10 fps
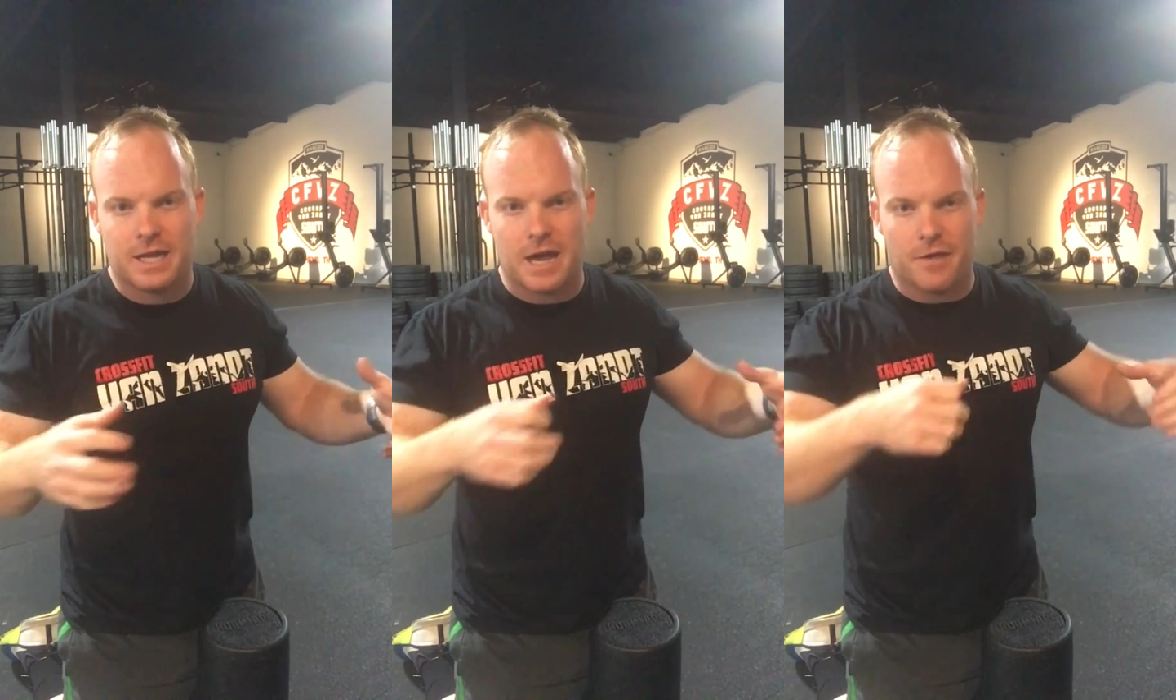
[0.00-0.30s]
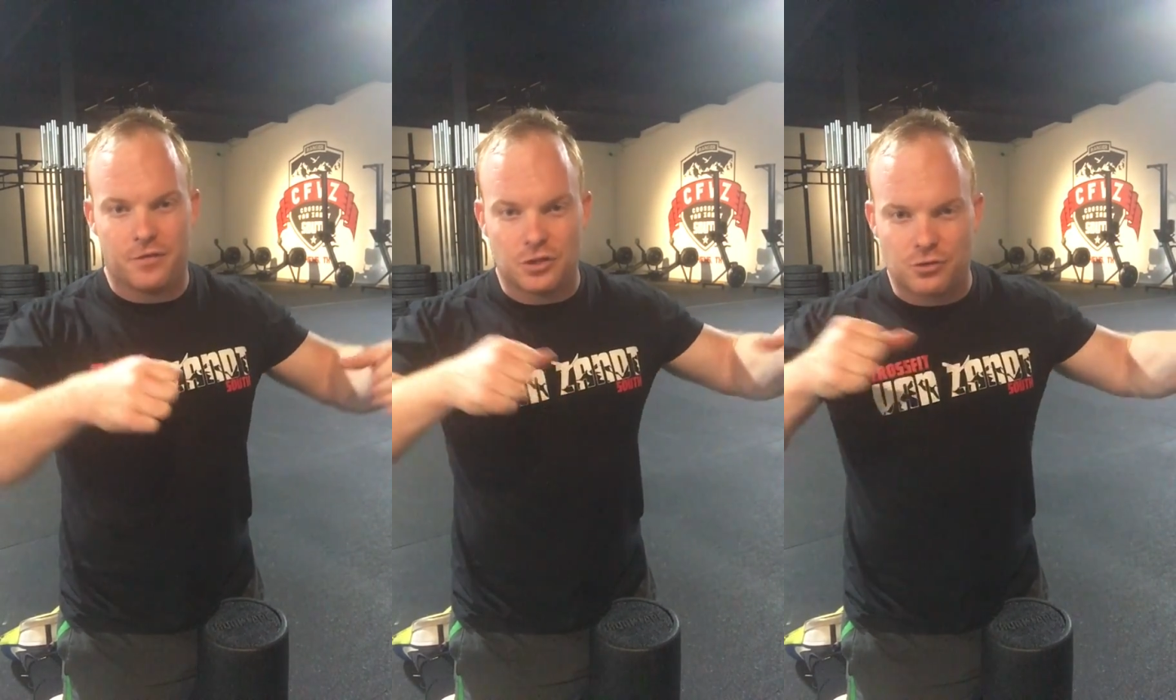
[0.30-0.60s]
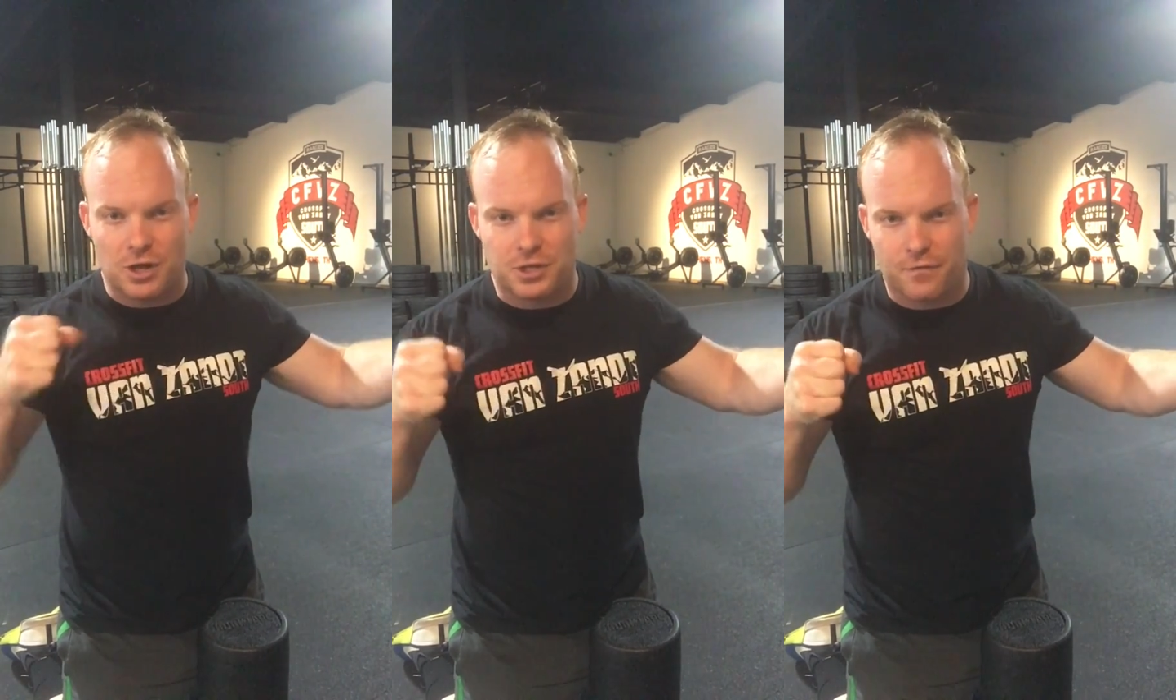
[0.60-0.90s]
Now, if you
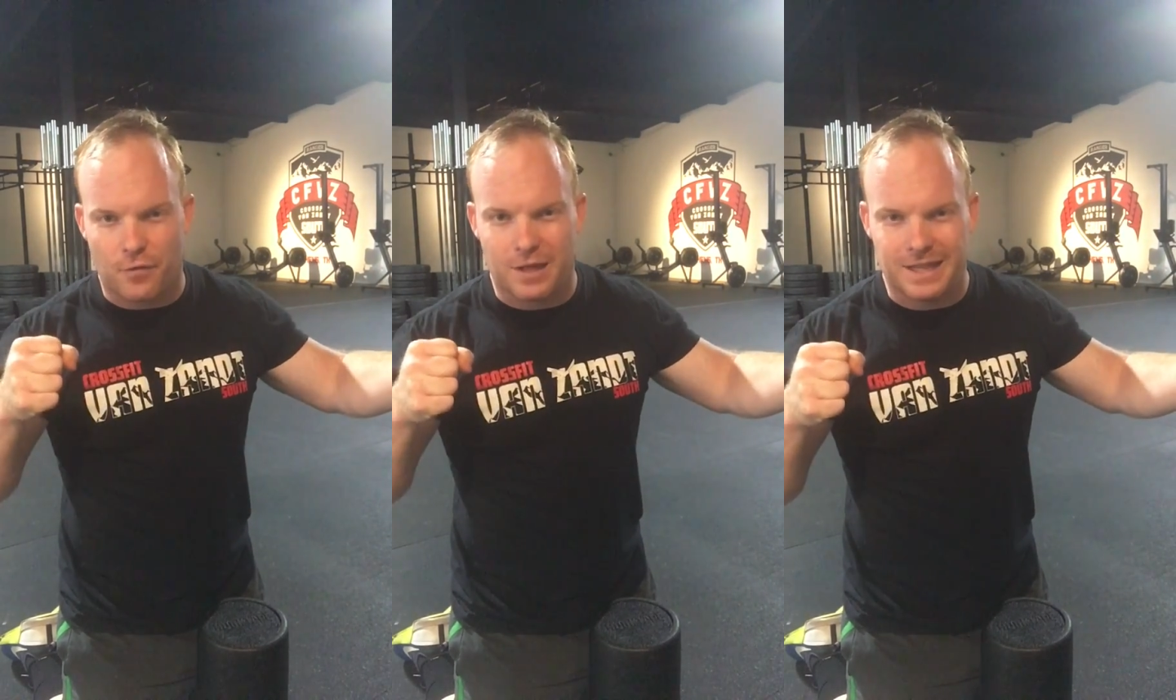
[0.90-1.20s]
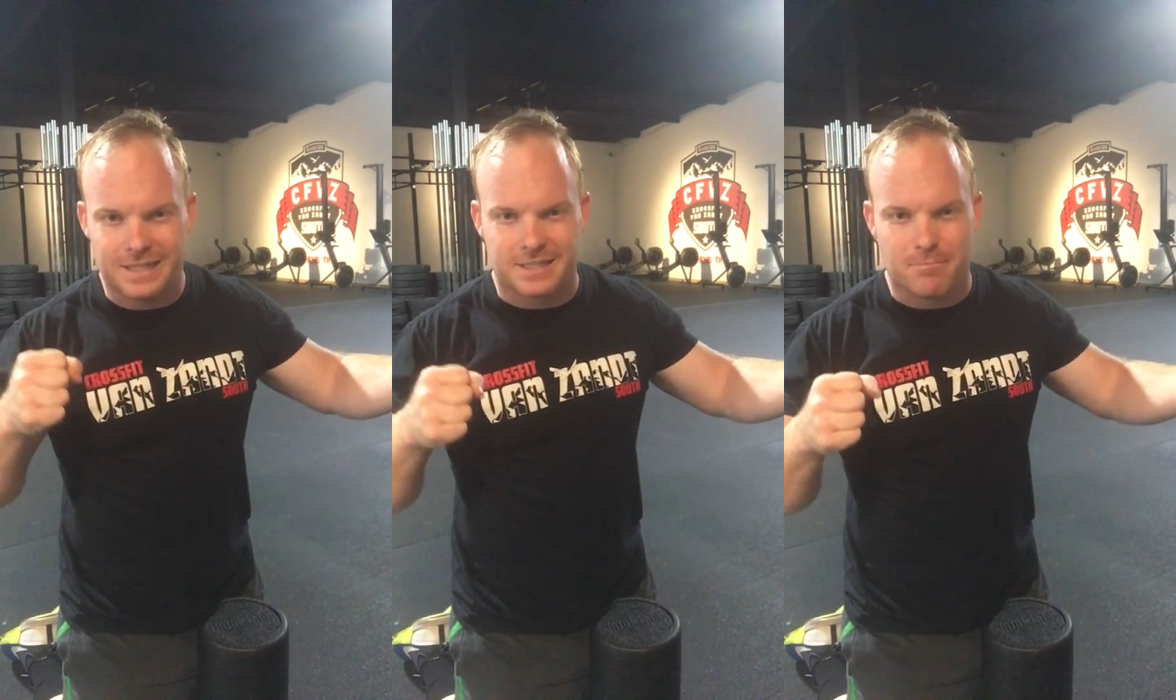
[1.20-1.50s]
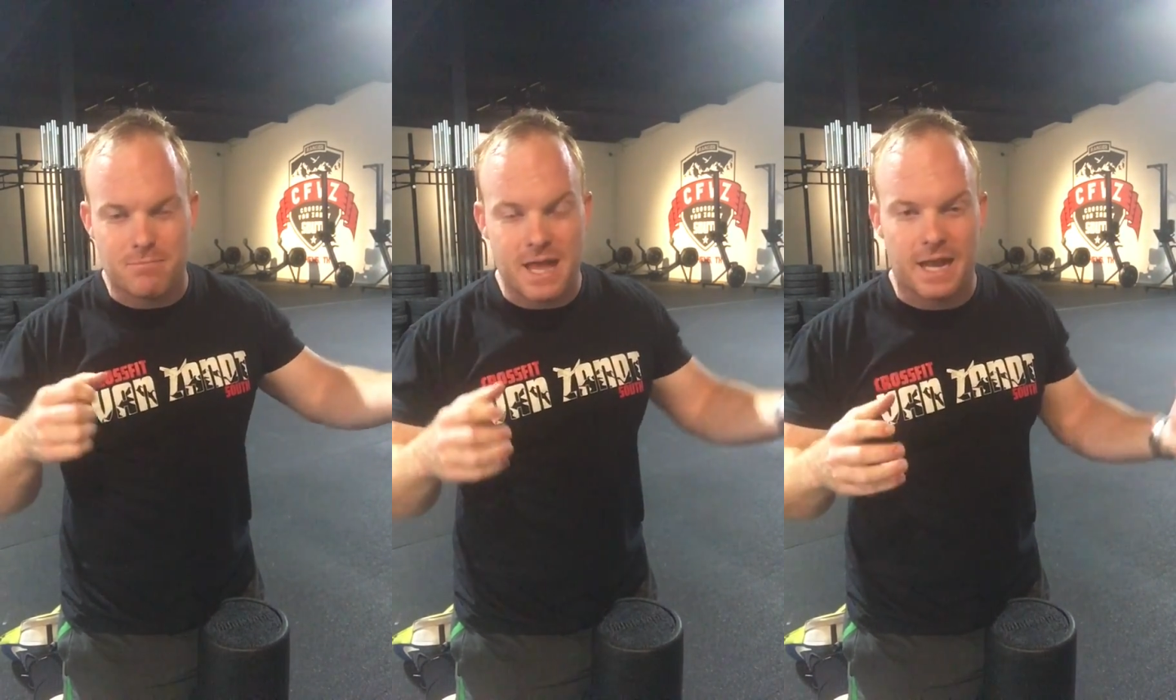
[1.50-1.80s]
stretch it for at least a
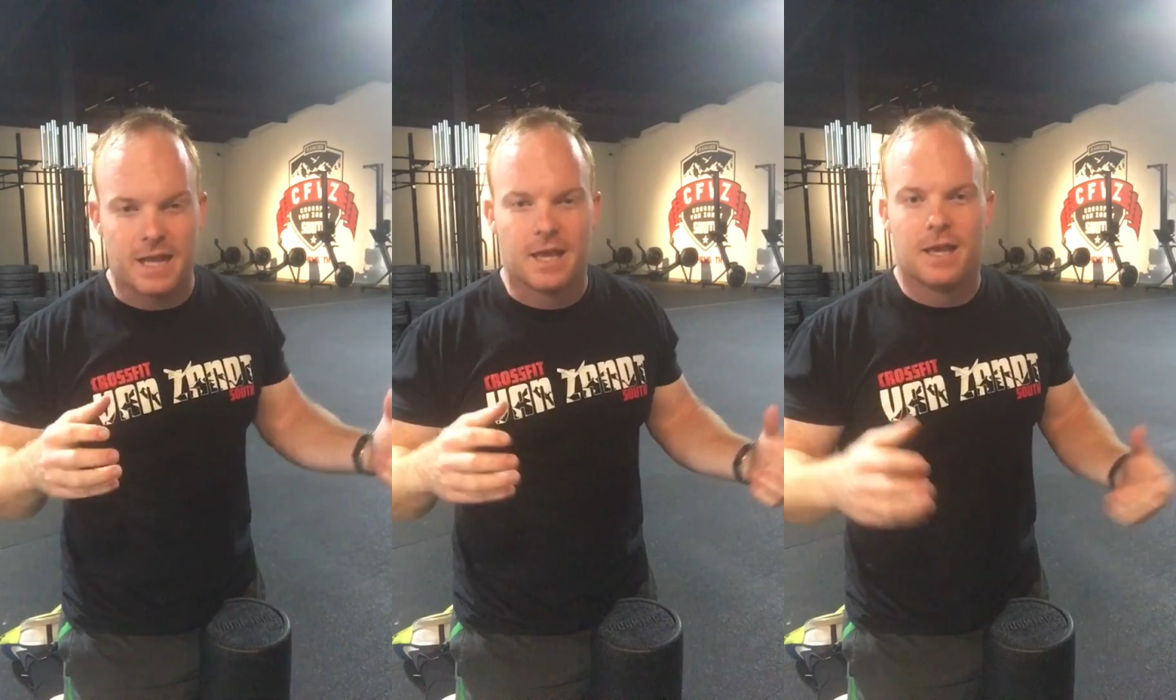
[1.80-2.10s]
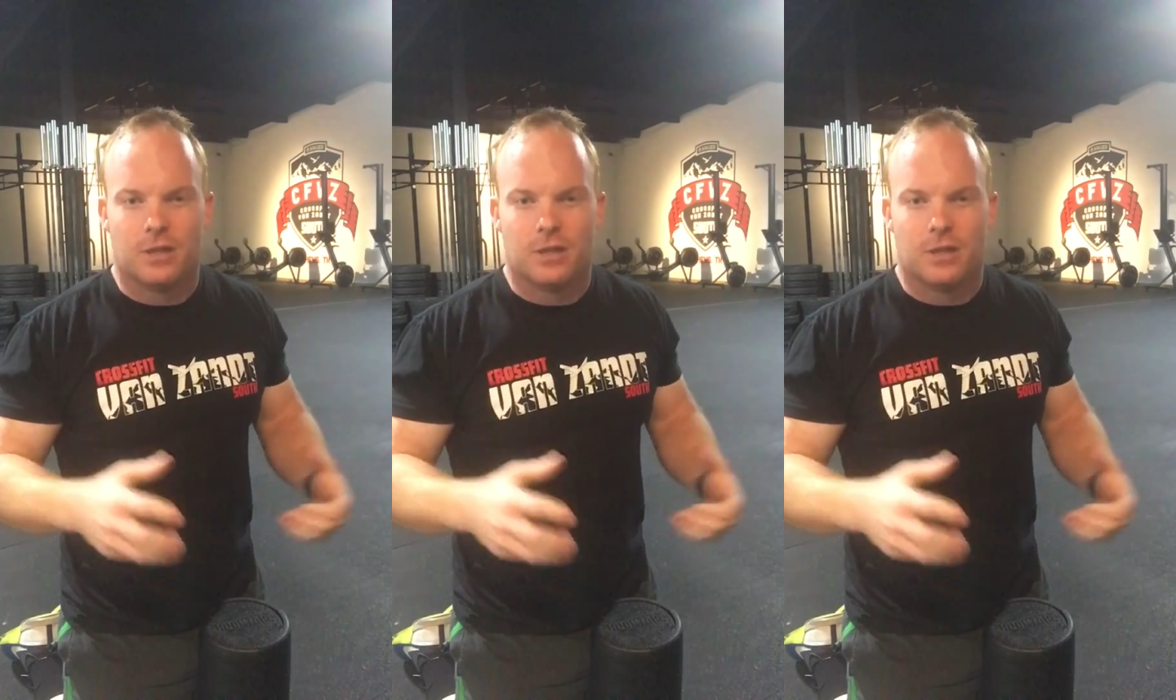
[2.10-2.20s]
minute,